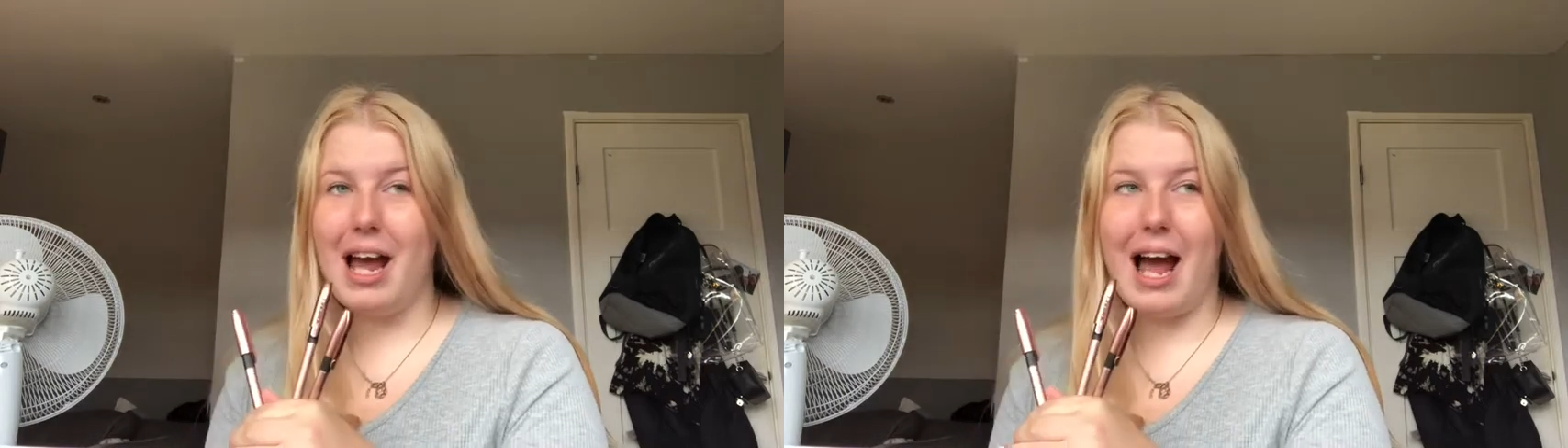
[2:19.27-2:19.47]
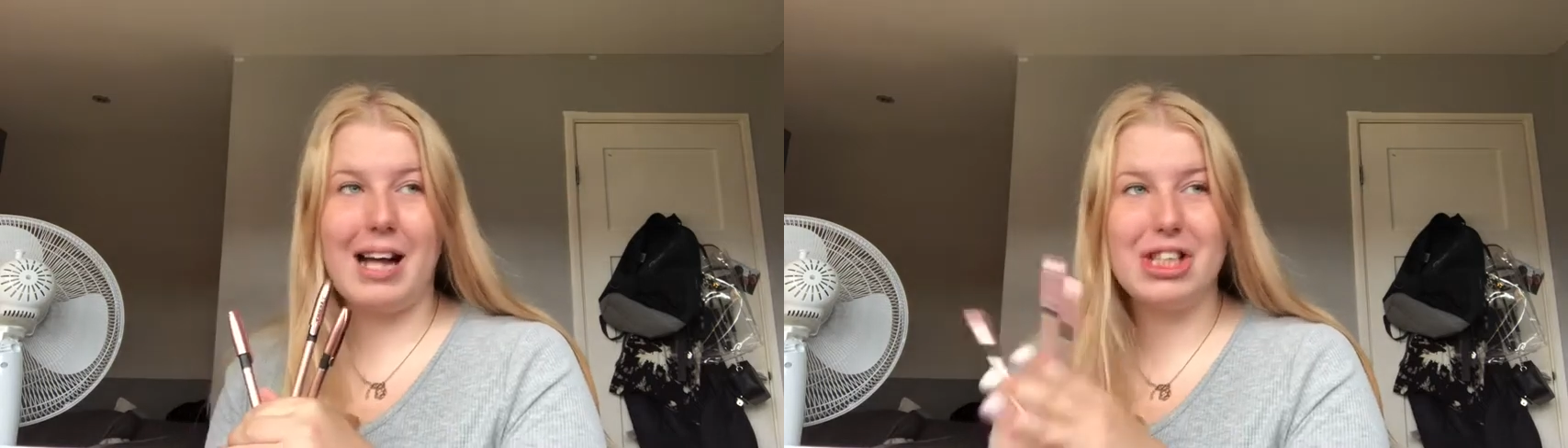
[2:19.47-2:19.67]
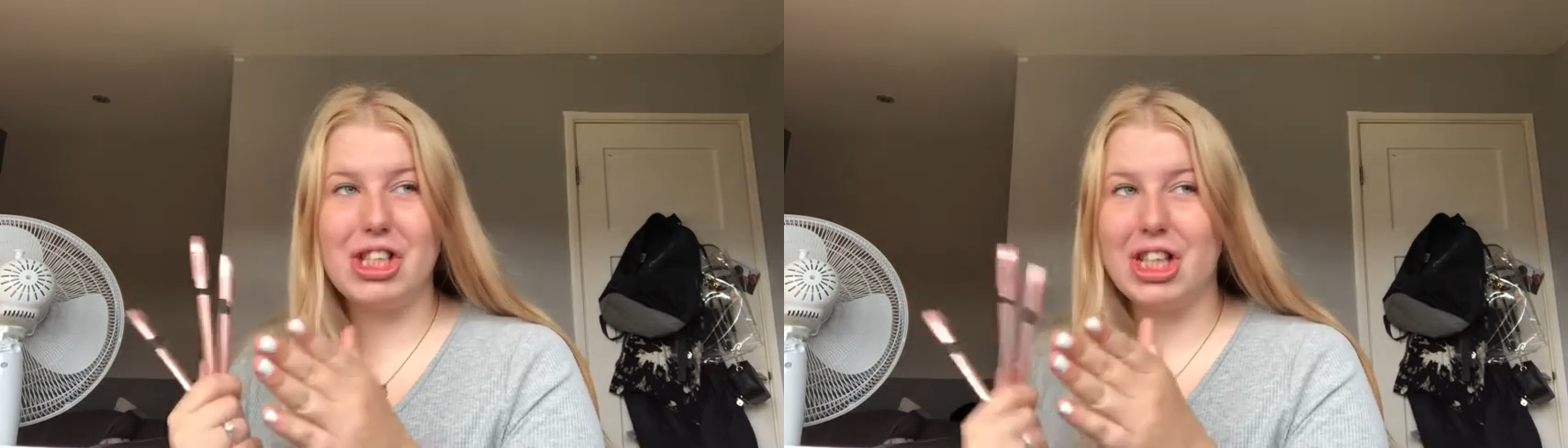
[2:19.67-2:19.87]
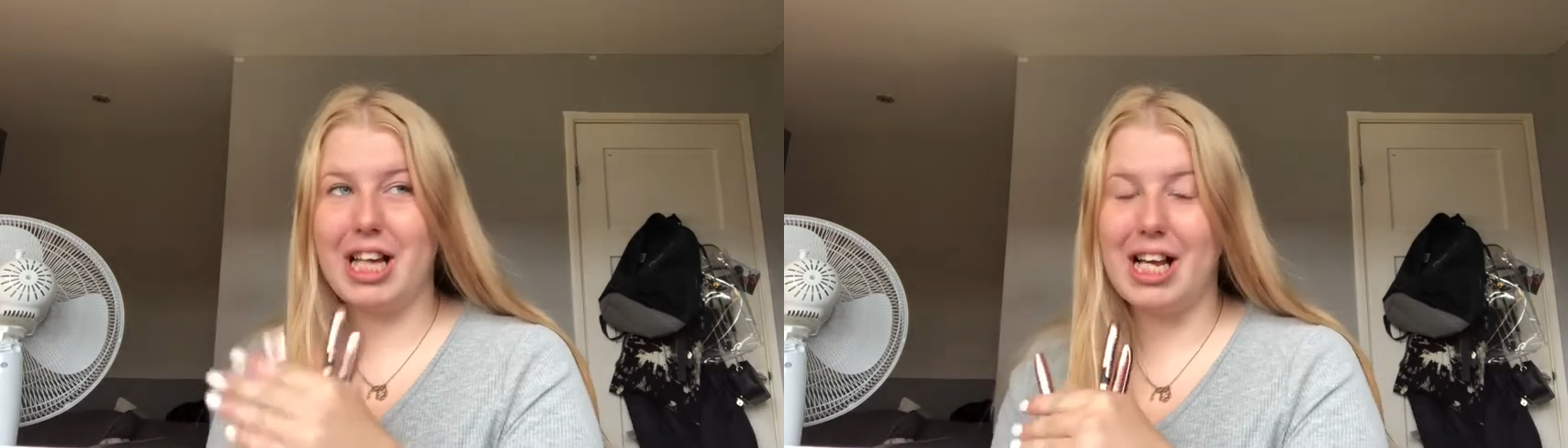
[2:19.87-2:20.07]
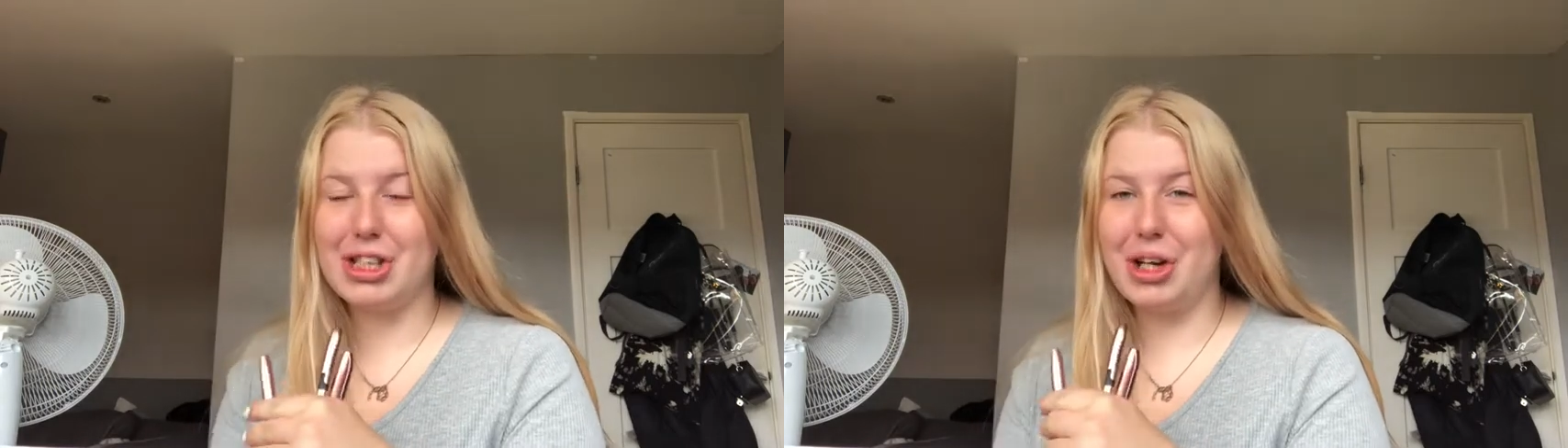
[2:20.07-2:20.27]
Asda,
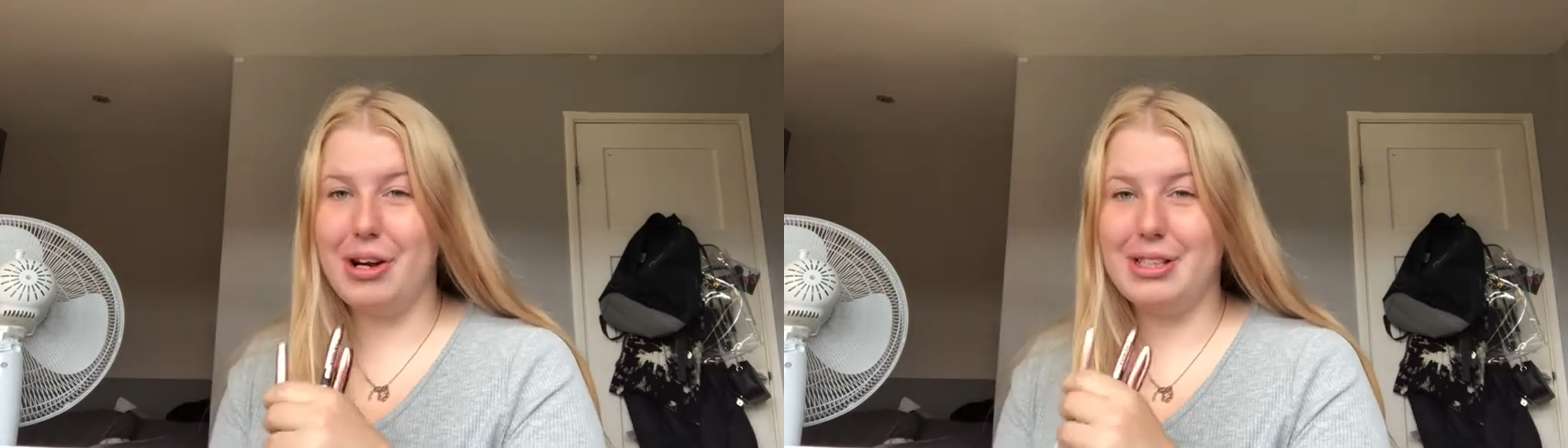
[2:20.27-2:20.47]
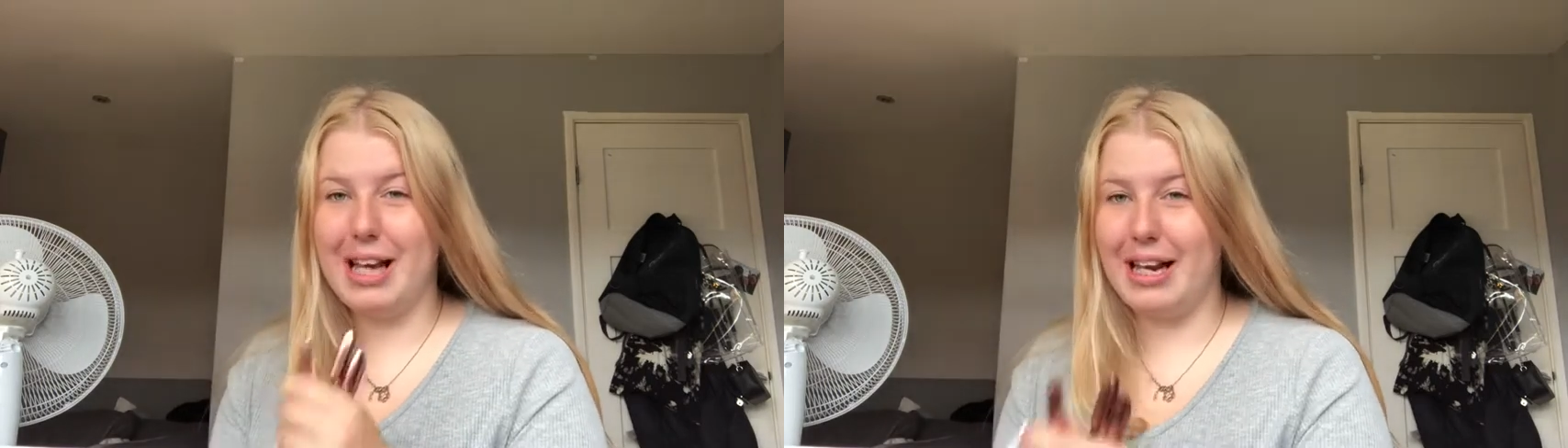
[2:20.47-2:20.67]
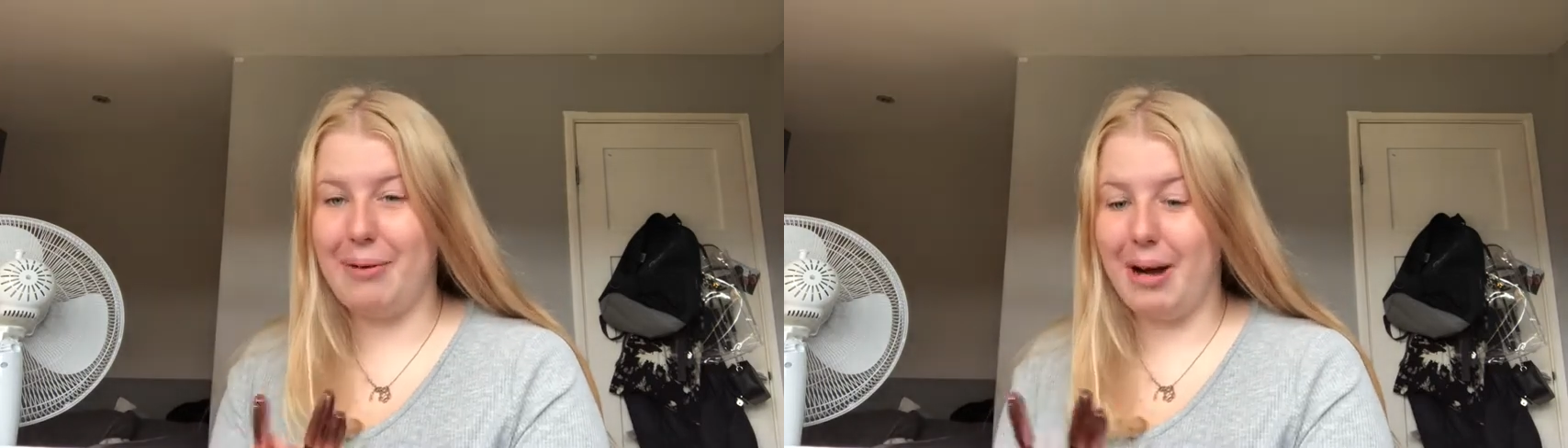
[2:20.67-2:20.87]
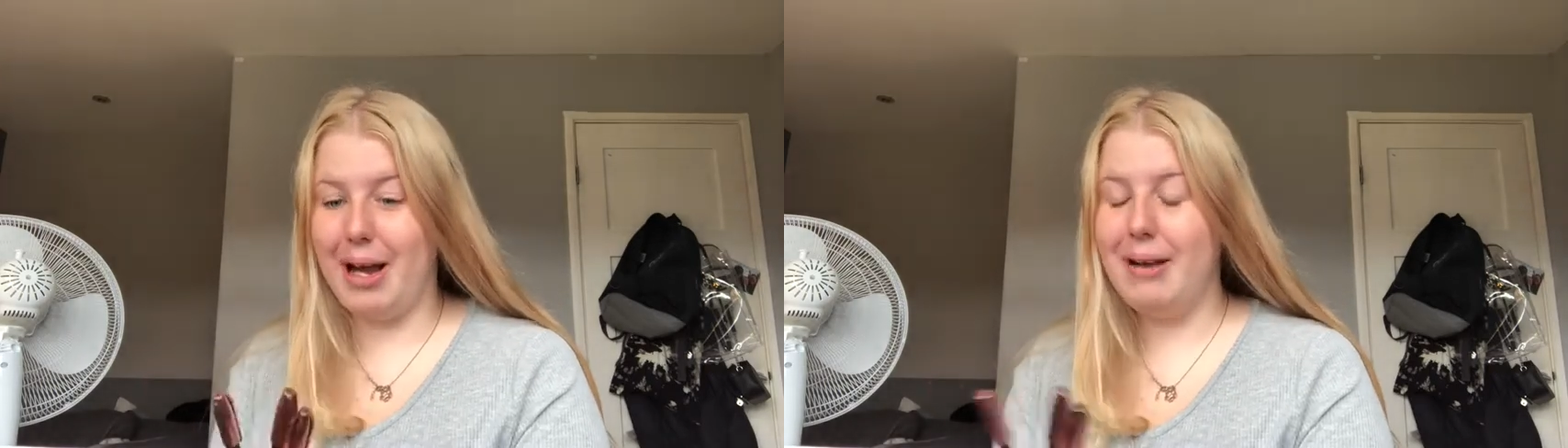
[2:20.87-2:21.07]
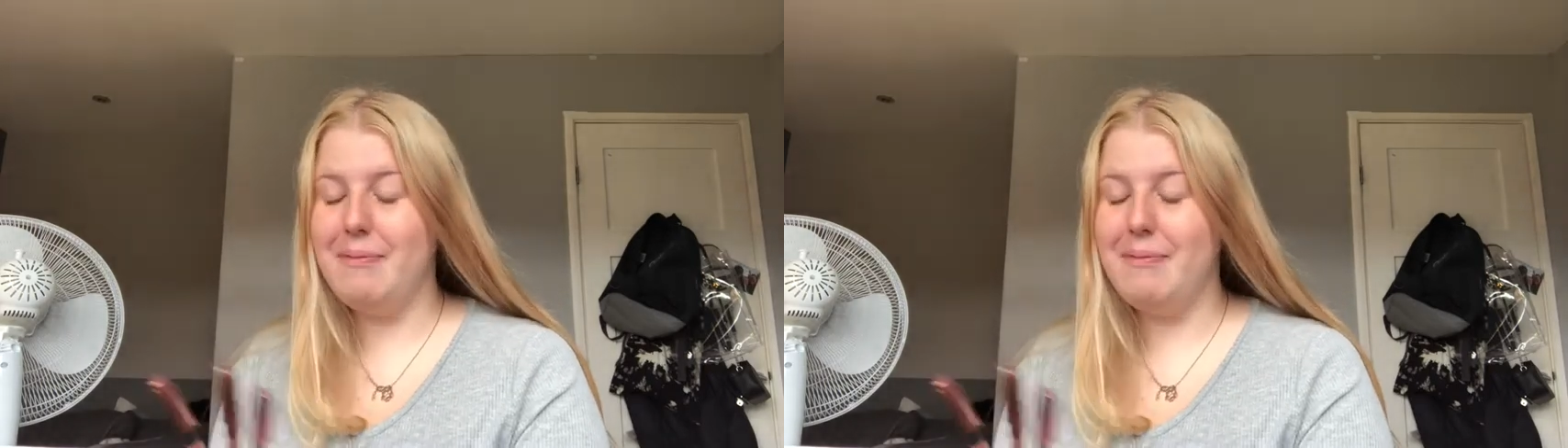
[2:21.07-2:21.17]
Tesco's, anywhere,